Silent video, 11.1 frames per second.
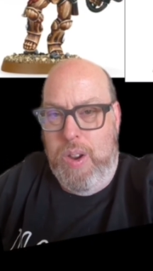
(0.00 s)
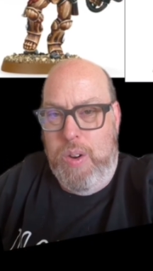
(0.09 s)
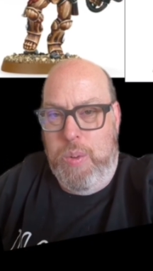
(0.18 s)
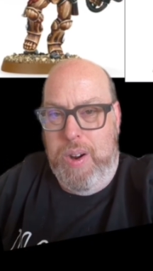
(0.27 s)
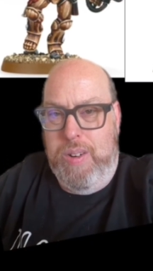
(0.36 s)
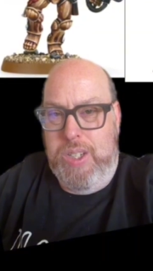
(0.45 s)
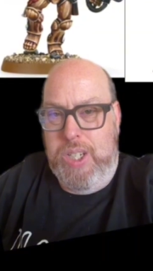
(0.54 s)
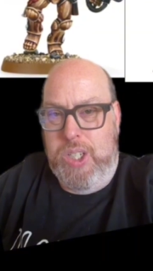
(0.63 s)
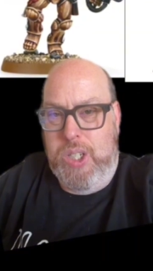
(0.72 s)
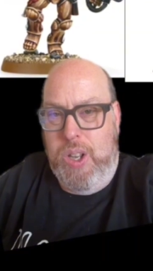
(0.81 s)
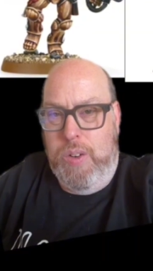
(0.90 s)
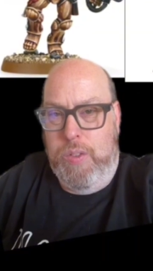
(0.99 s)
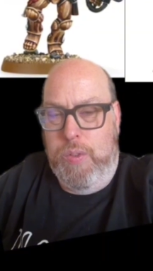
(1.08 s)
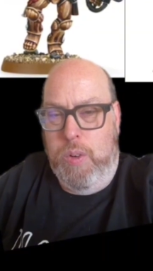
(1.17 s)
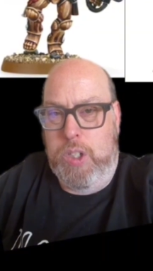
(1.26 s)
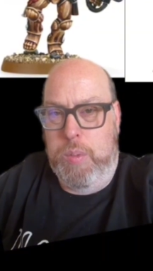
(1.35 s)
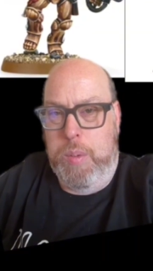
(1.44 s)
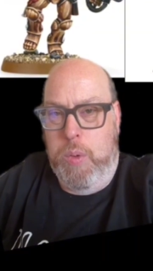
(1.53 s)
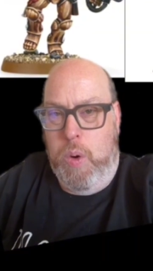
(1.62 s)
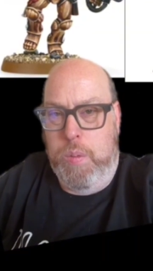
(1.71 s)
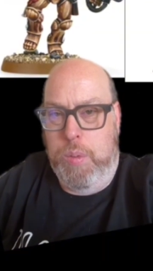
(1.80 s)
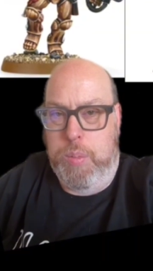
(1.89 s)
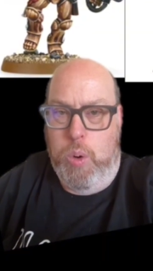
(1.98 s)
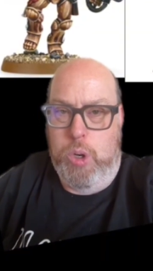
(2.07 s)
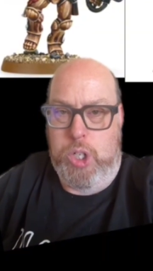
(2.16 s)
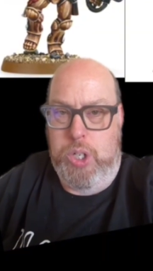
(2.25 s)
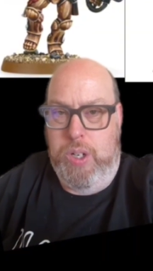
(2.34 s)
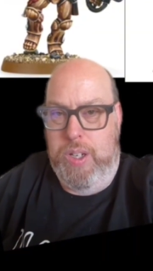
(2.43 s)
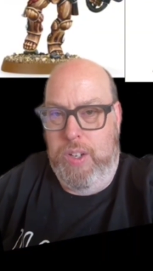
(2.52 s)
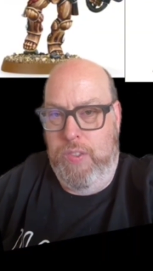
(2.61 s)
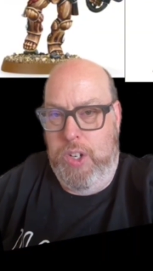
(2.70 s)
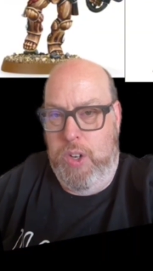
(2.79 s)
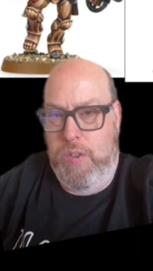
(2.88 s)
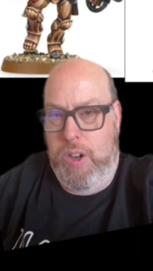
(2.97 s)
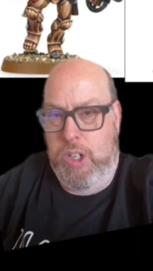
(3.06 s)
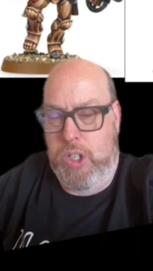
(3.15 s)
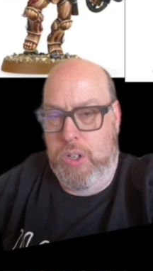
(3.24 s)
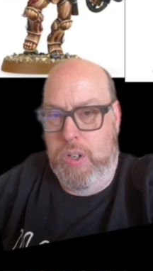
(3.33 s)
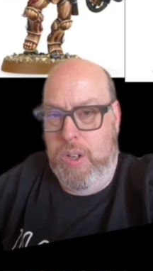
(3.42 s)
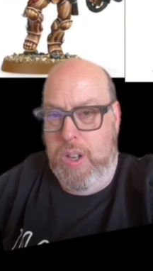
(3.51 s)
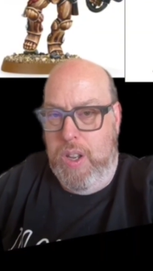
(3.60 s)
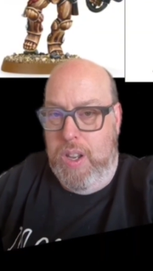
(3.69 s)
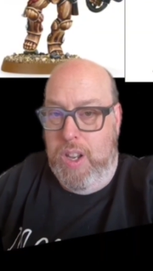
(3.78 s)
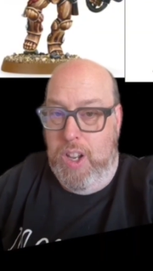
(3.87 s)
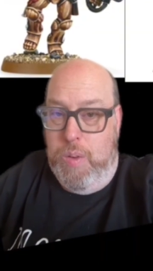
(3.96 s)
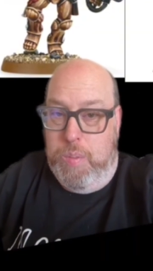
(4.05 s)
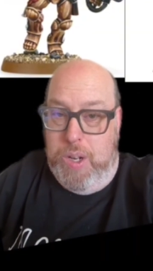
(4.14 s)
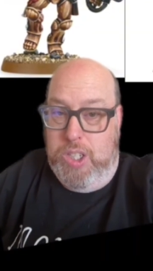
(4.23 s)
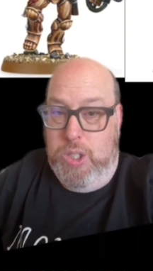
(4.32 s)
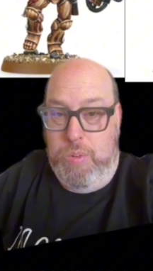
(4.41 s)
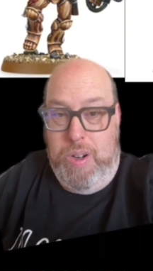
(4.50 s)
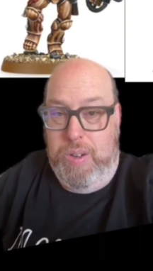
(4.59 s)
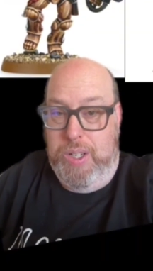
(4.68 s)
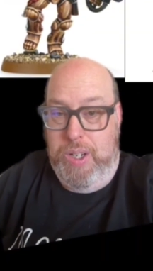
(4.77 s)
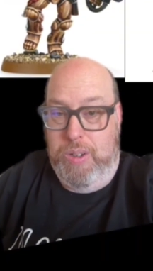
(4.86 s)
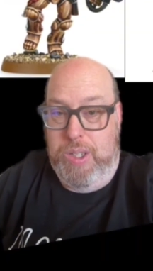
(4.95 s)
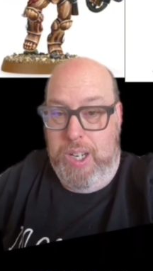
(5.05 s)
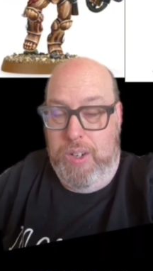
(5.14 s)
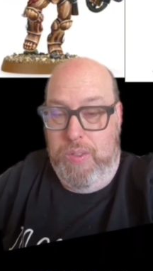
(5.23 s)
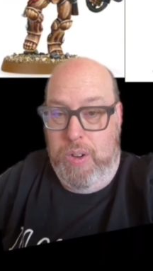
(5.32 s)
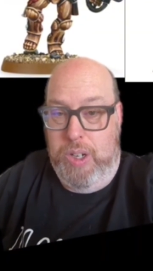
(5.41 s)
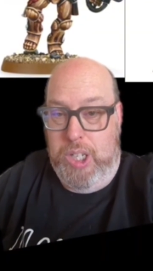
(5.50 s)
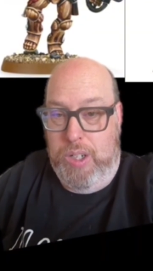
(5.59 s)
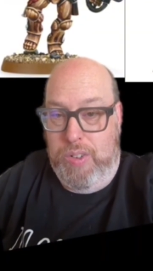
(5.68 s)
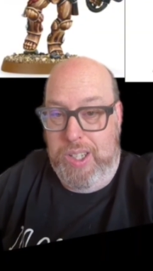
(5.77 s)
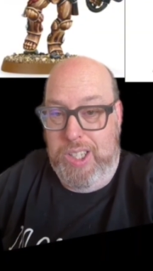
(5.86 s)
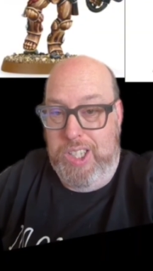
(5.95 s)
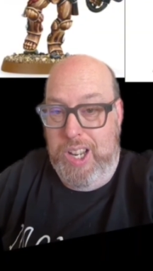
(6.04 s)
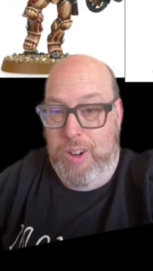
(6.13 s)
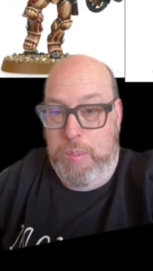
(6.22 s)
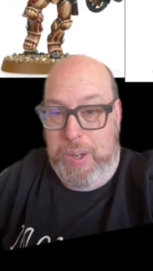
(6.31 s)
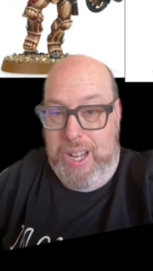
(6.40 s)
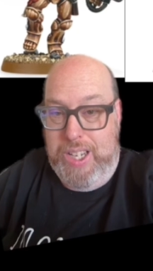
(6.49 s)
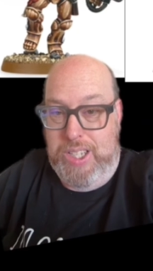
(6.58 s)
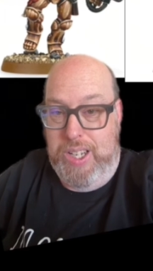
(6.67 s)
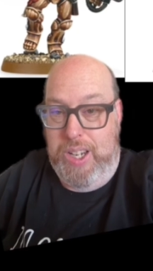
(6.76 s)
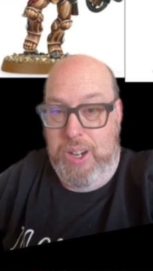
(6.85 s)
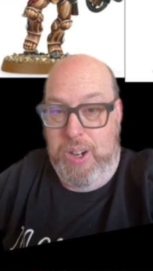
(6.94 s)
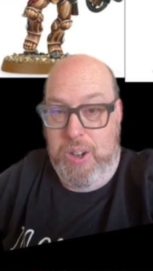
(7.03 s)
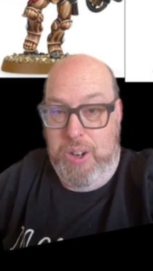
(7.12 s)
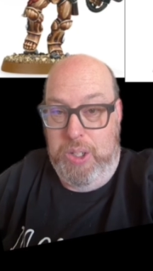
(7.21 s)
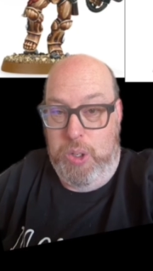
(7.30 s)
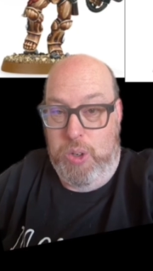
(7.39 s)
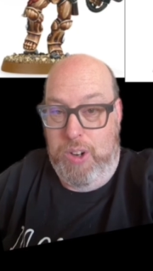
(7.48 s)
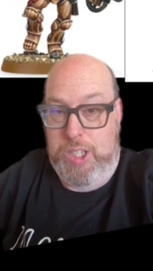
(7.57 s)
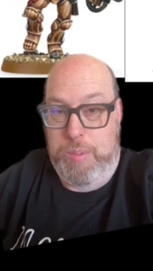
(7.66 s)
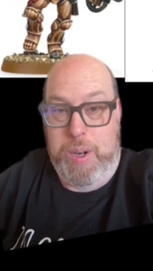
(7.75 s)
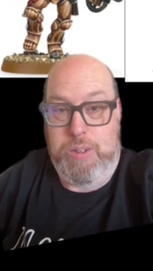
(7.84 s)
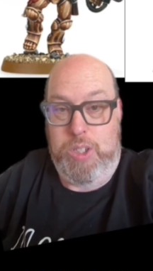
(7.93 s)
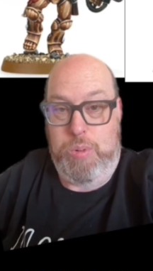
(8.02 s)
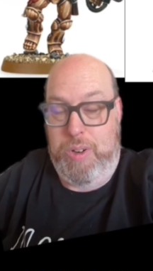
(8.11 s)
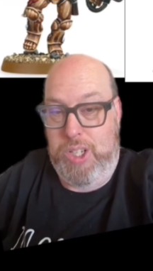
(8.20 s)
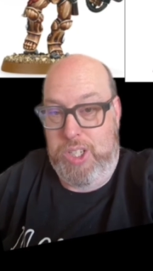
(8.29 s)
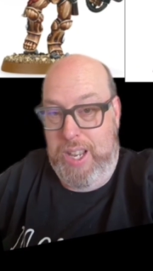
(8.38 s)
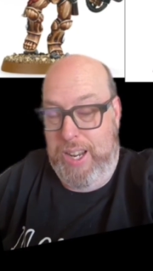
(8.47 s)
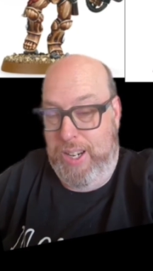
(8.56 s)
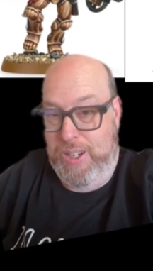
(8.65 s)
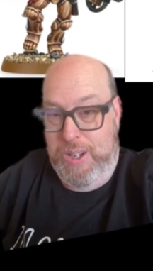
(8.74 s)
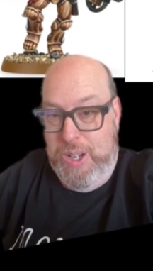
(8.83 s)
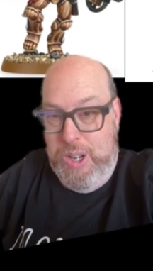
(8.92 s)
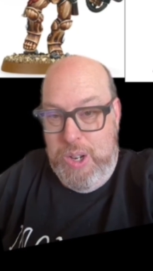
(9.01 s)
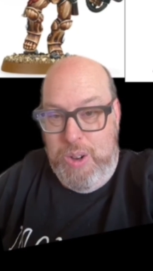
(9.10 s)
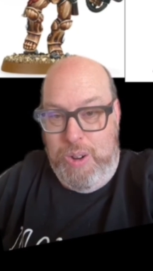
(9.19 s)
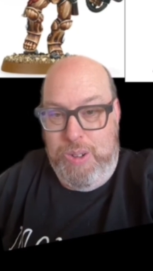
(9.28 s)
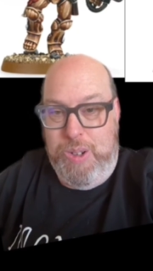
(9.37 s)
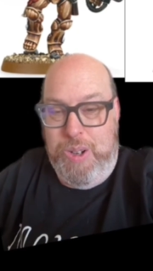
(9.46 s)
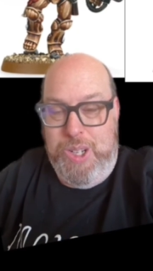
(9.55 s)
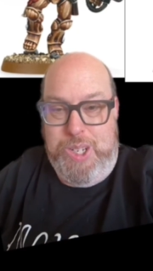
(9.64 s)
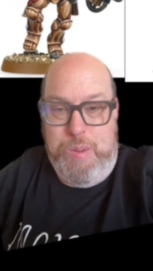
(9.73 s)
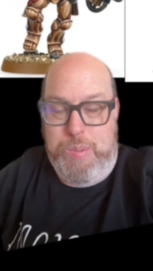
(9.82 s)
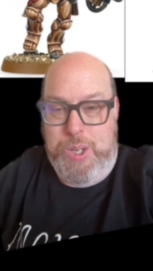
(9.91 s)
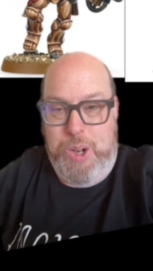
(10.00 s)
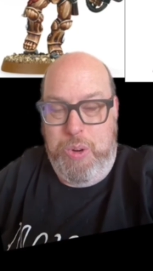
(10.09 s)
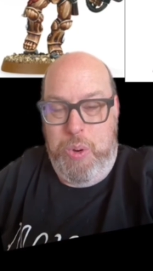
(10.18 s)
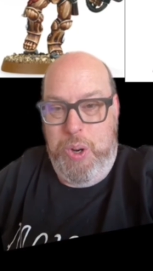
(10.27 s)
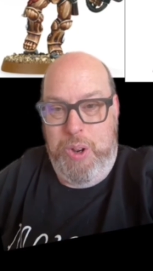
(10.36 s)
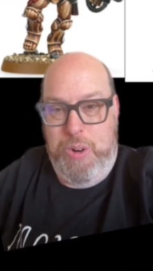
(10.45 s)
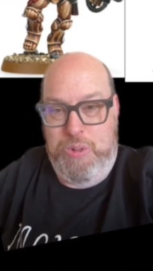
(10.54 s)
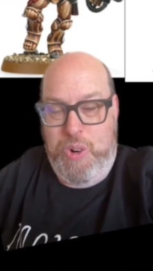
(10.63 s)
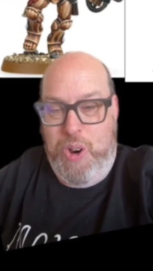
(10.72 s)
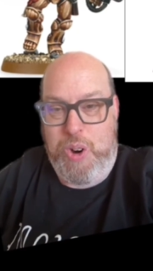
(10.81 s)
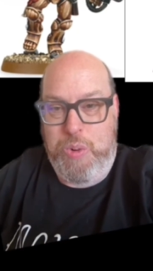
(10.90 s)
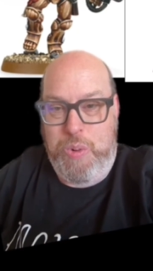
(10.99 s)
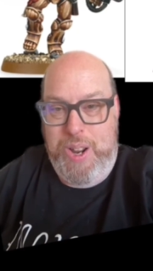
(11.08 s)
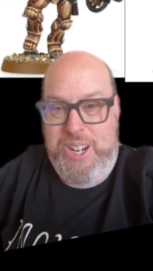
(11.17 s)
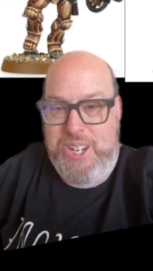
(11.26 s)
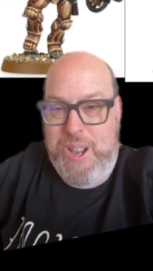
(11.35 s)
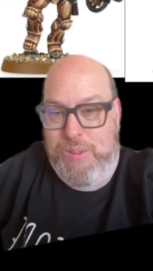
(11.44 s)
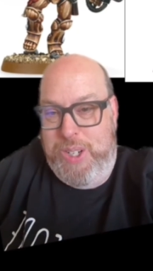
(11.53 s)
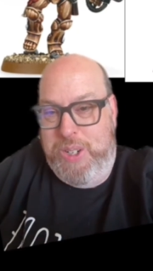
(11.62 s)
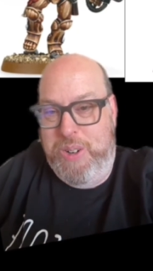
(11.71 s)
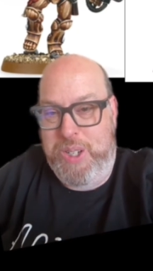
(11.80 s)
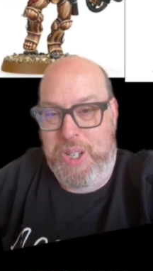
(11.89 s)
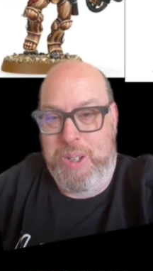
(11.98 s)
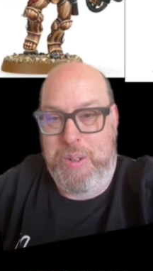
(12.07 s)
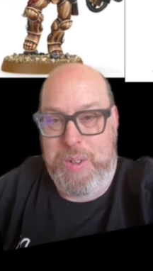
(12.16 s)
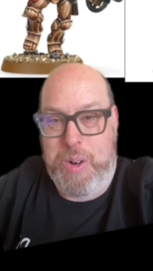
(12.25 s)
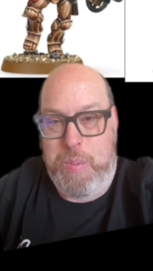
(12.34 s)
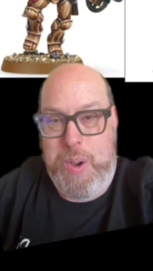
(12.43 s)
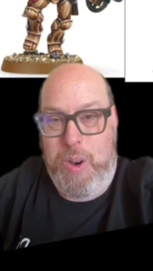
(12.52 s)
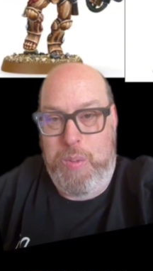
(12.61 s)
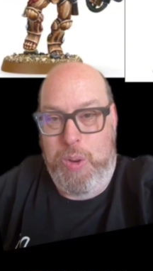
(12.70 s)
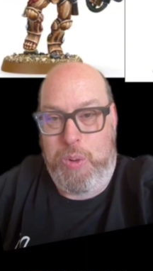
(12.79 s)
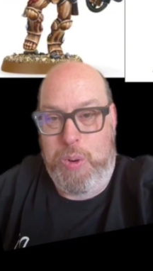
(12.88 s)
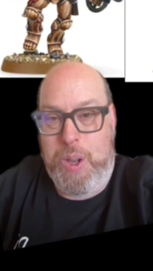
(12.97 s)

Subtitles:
whereas it just kind of looks a bit more proportionate in the new version. Plus as well, taking advantage of the fact it's now in plastic, you can kind of do crazy poses where you're standing on a tiptoe on a rock, where you definitely couldn't have done that with an old metal model.